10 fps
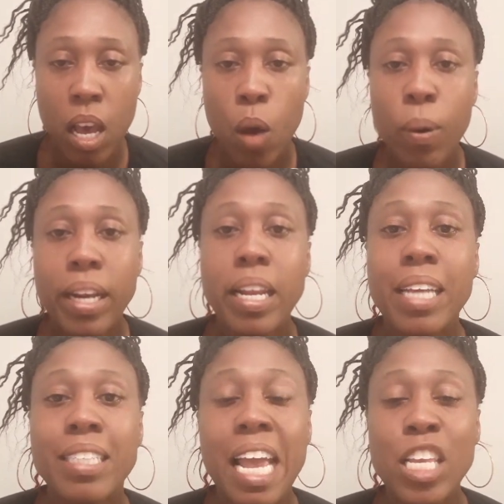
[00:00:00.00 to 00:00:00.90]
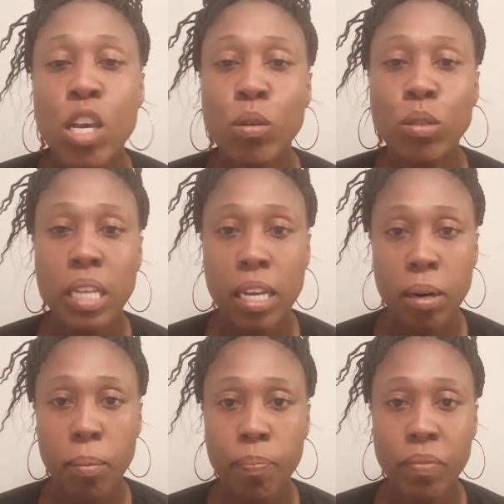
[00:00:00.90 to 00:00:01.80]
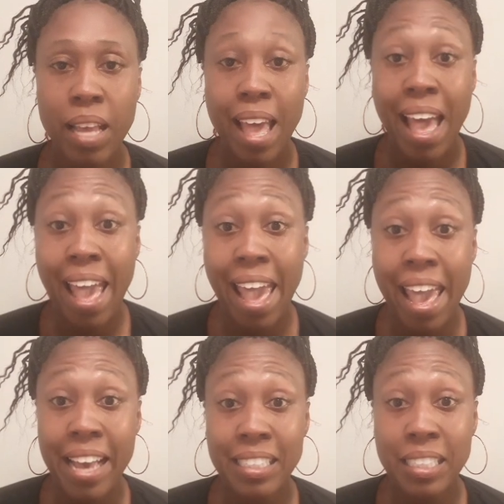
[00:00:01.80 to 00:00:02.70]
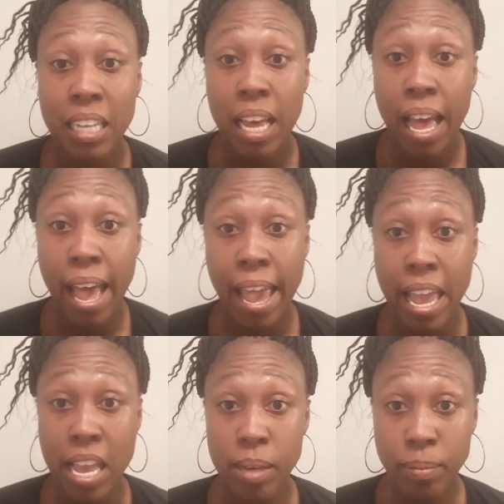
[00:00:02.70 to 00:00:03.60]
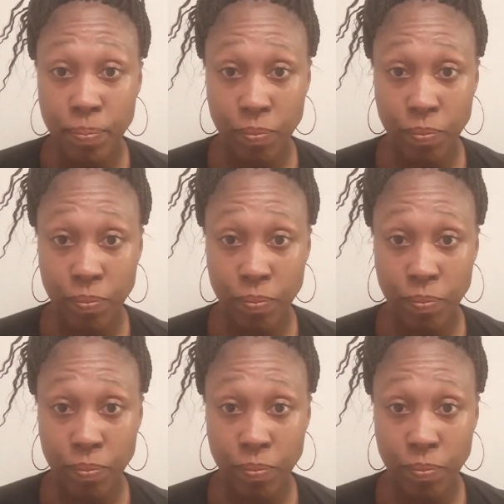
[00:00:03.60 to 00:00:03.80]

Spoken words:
What it is, they used him as a